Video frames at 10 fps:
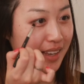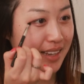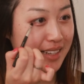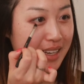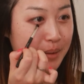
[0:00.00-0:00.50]

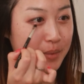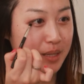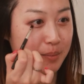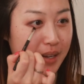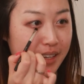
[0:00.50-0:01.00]
And I'm
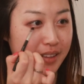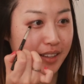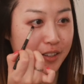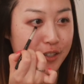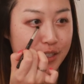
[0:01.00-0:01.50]

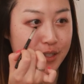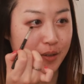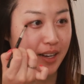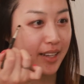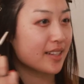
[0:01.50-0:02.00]
smiling just
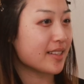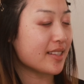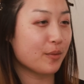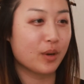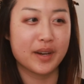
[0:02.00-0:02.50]
so I can
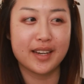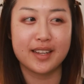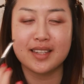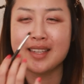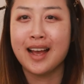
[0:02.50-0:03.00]
see where
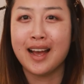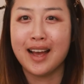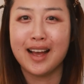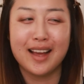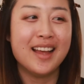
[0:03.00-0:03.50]
mine is.
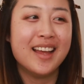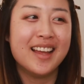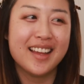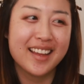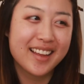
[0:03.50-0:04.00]

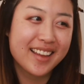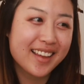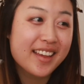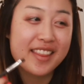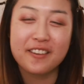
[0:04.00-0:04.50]

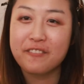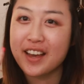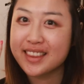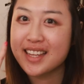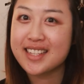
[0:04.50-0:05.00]
The
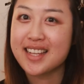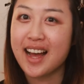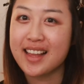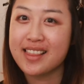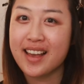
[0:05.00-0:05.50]
fact that
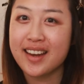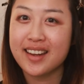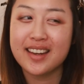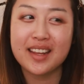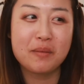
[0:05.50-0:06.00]
it's
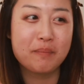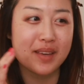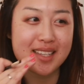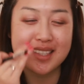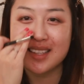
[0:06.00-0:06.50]
highlighted, it
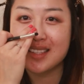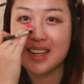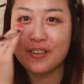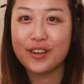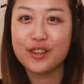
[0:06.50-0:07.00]
makes
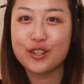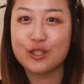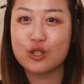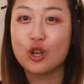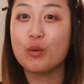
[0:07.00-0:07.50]
this area
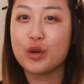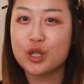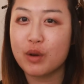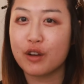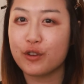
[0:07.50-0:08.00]
look so
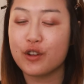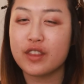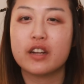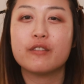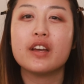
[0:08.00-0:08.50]
much
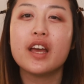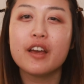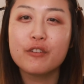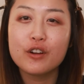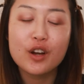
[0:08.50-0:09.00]
puffier than I've
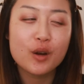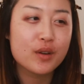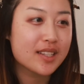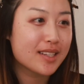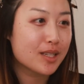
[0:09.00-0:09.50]
ever
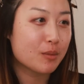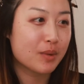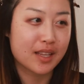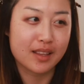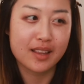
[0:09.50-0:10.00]
noticed it to
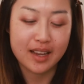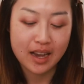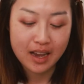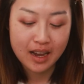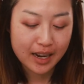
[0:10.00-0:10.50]
be.
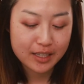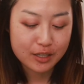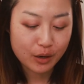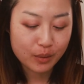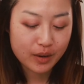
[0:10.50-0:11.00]
Like, I
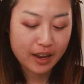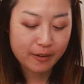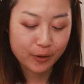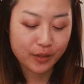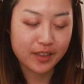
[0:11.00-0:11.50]
don't
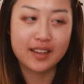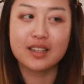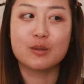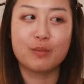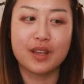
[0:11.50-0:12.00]
ever
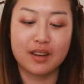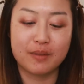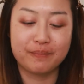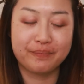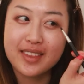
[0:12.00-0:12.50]
think it's
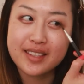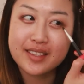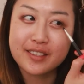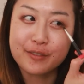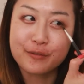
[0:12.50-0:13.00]
been
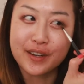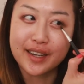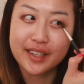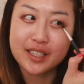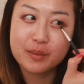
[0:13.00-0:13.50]
this
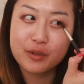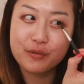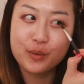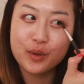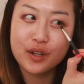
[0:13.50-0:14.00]
defined
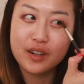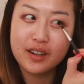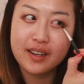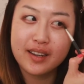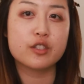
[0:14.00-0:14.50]

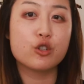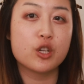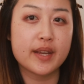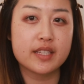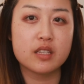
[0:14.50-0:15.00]
before. So
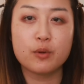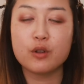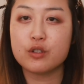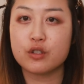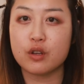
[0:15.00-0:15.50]
she makes this
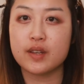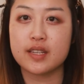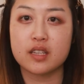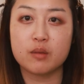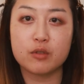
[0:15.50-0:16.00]
part look so
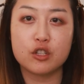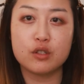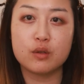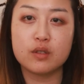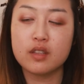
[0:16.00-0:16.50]
easy, but
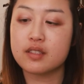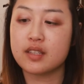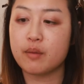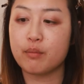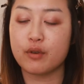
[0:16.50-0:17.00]
she's using the
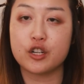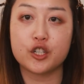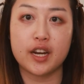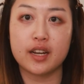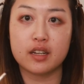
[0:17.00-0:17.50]
same
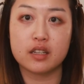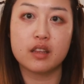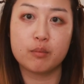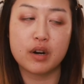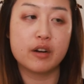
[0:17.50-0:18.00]
brush and
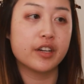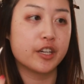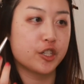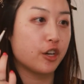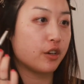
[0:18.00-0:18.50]
the brown
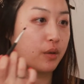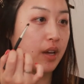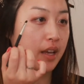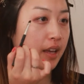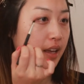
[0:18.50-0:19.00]
eyeshadow
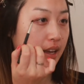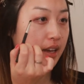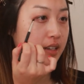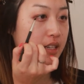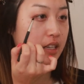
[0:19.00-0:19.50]

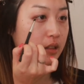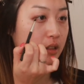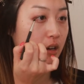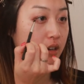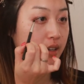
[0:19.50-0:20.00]
and
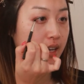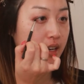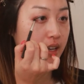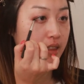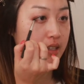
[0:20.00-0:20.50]

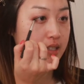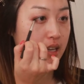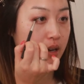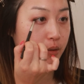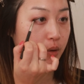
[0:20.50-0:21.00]
elongating
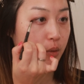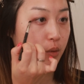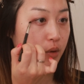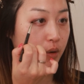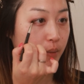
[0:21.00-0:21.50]
this outer
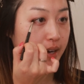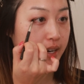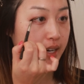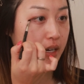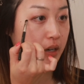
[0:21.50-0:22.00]
corner right
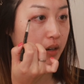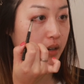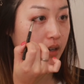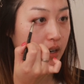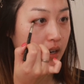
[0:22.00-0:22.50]

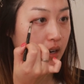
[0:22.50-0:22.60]
here,